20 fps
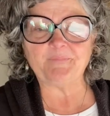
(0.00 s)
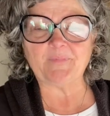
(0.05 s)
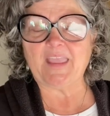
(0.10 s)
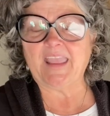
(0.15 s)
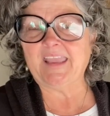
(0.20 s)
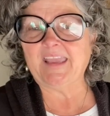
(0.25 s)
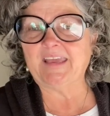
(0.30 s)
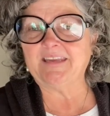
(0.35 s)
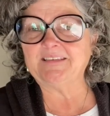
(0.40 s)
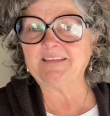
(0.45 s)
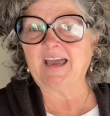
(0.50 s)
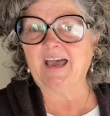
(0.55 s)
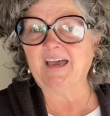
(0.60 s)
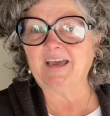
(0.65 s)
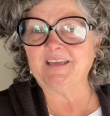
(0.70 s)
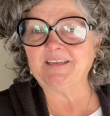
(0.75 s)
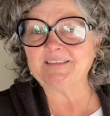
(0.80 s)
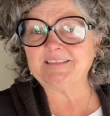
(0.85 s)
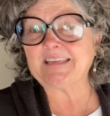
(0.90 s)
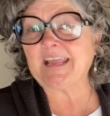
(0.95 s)
and
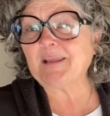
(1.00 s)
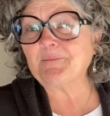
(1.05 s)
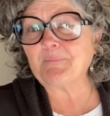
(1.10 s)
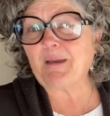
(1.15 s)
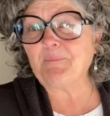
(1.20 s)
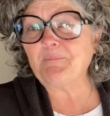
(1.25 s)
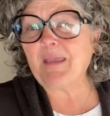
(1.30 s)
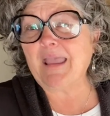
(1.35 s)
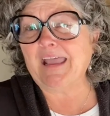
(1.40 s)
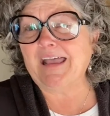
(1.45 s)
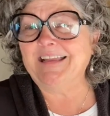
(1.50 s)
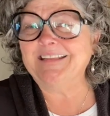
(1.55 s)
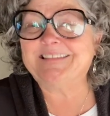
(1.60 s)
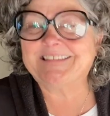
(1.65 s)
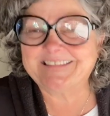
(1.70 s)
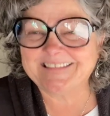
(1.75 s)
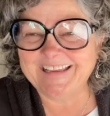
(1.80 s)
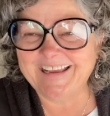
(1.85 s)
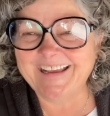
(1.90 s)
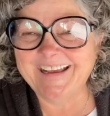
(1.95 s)
take my
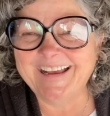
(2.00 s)
meds.